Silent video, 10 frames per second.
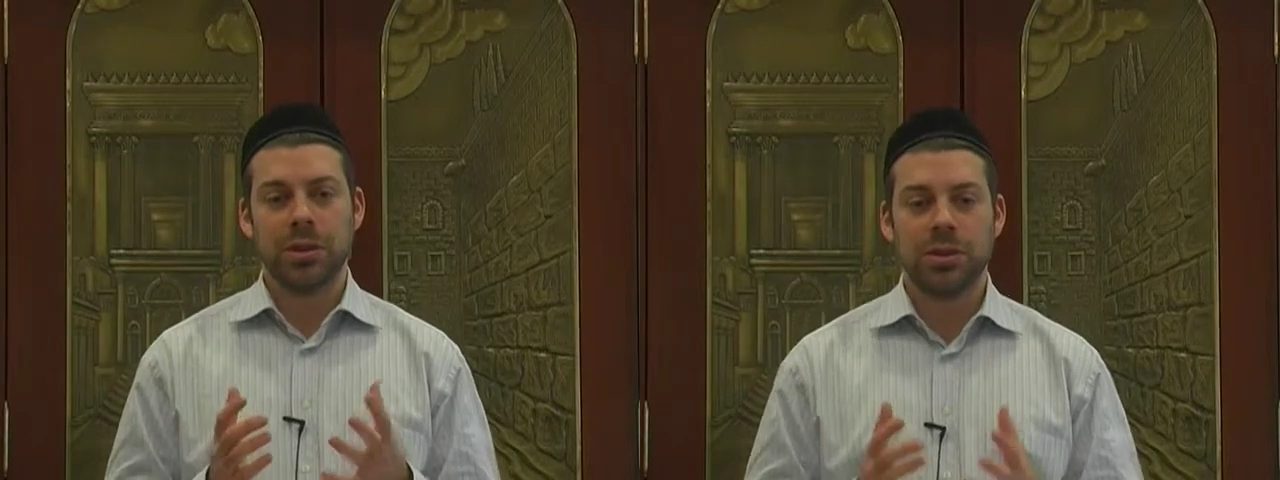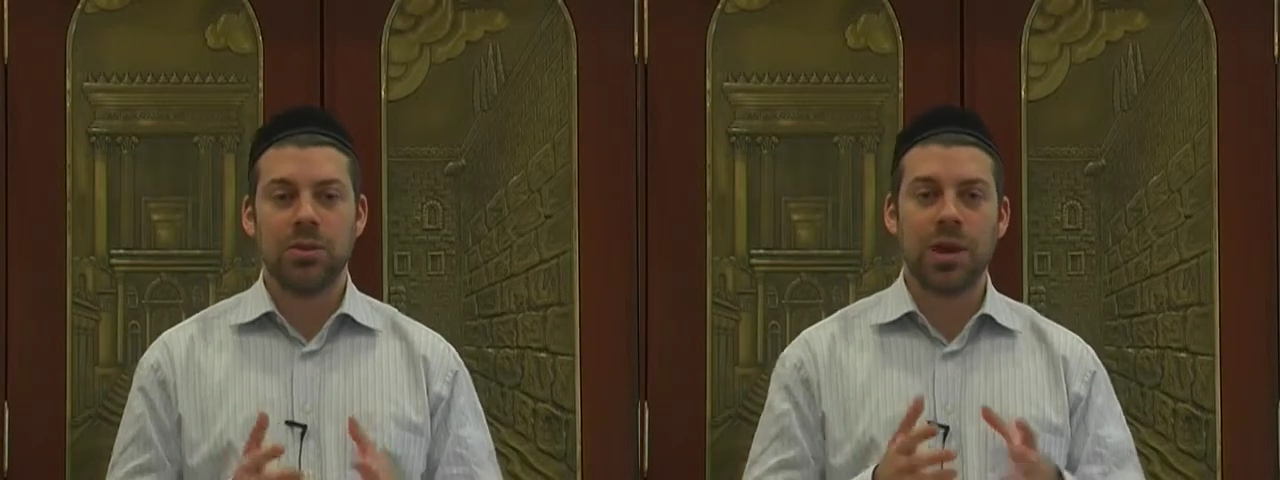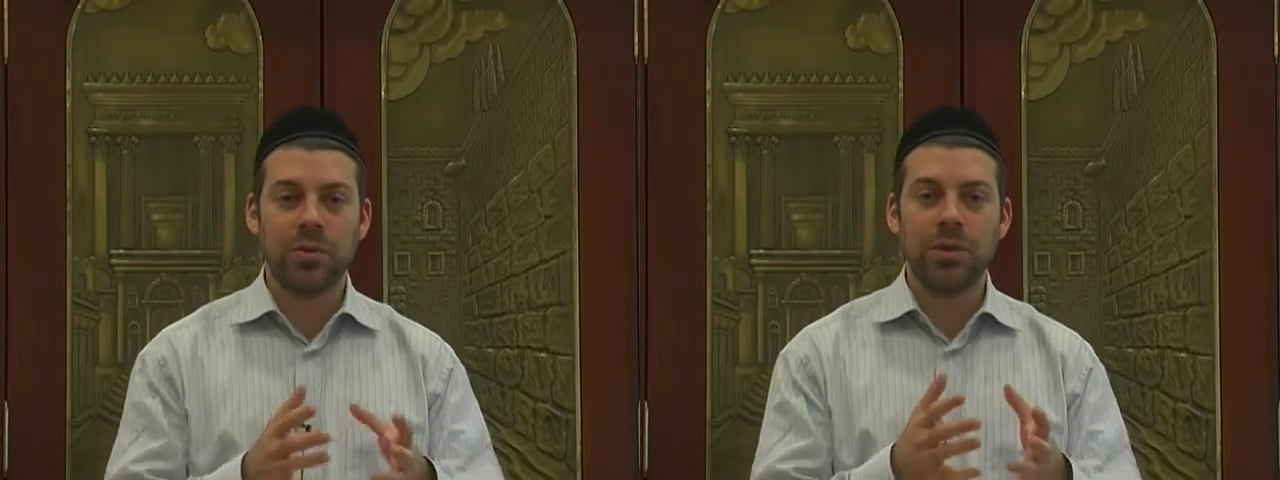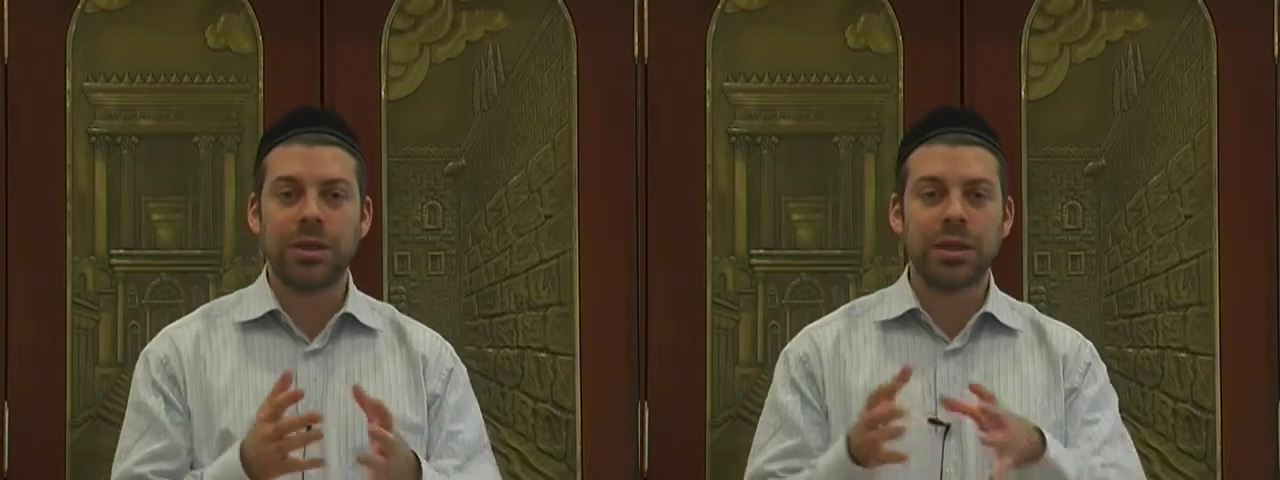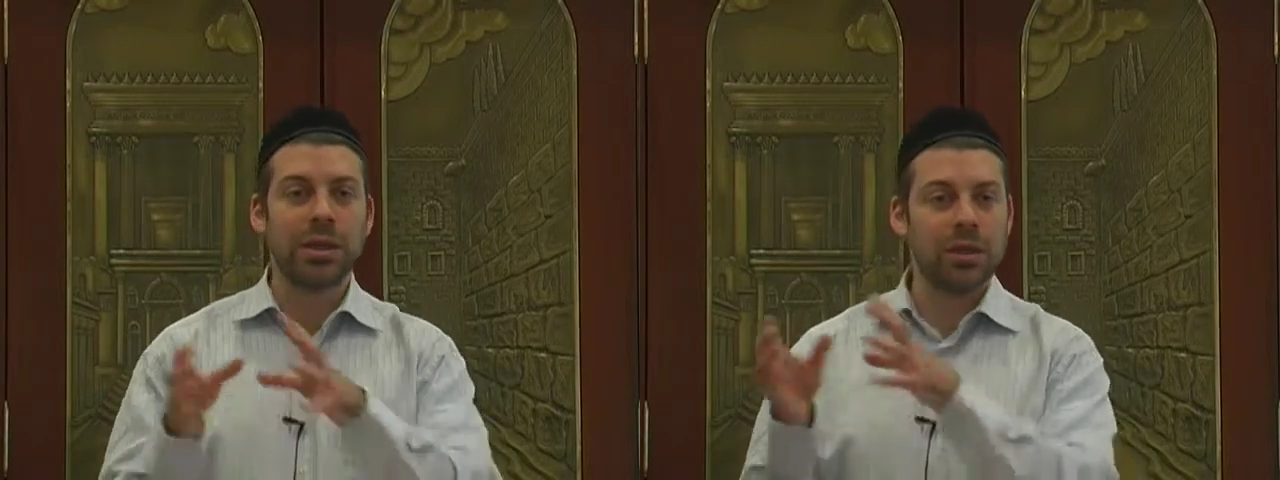So
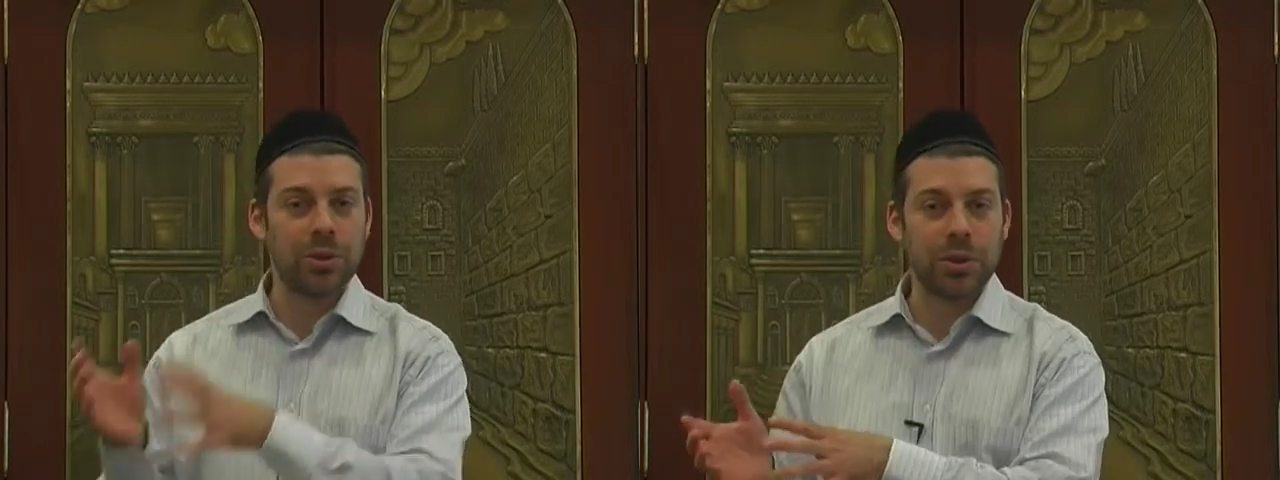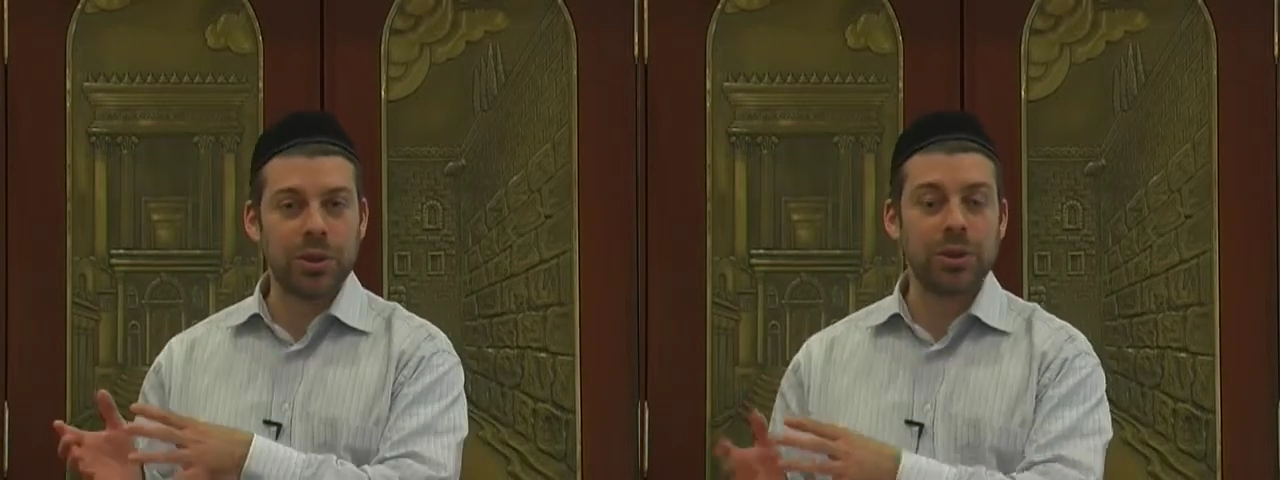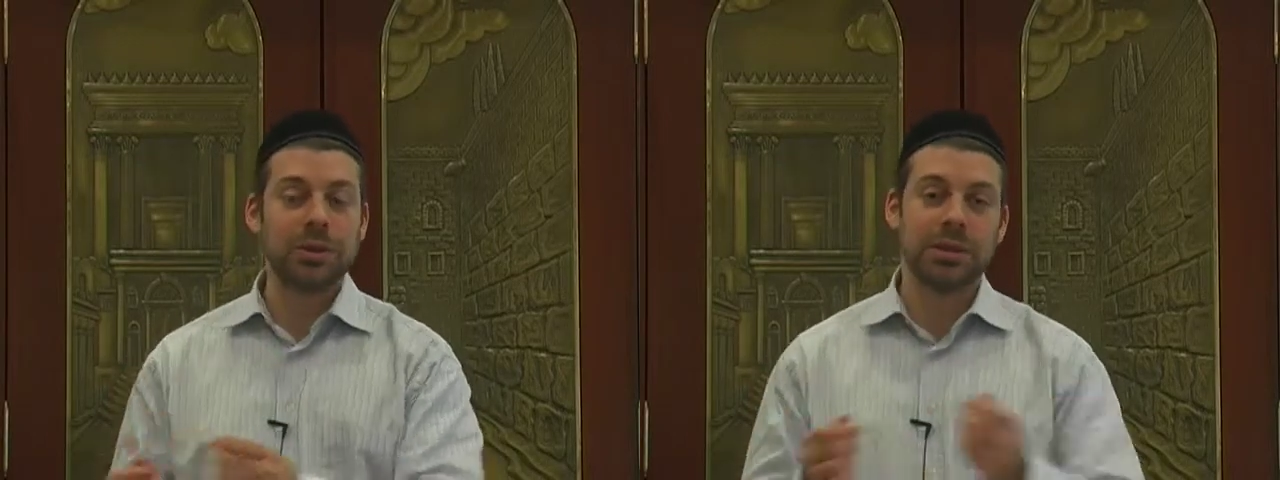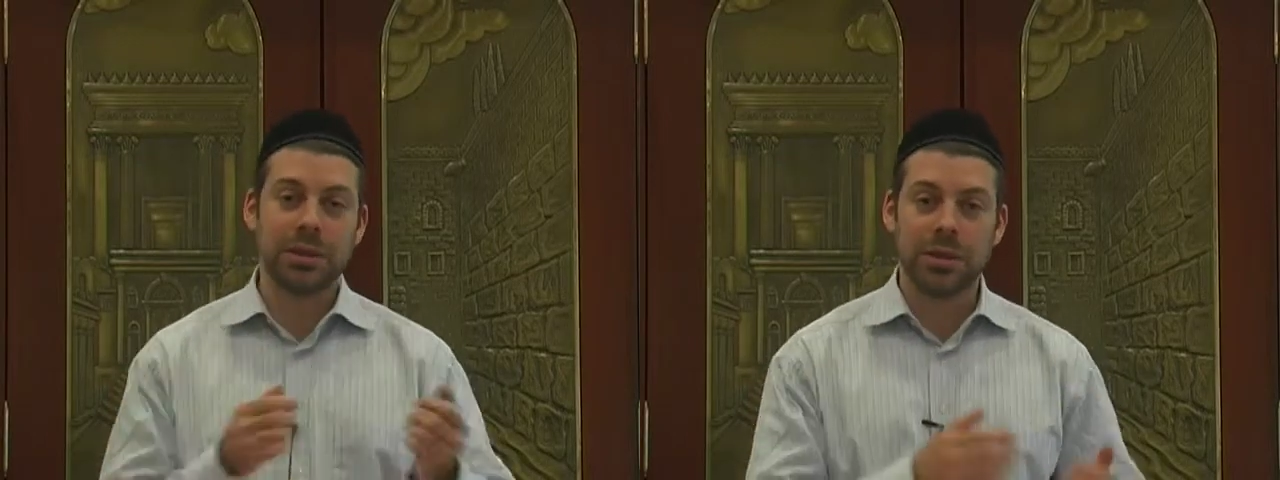everything in the world is in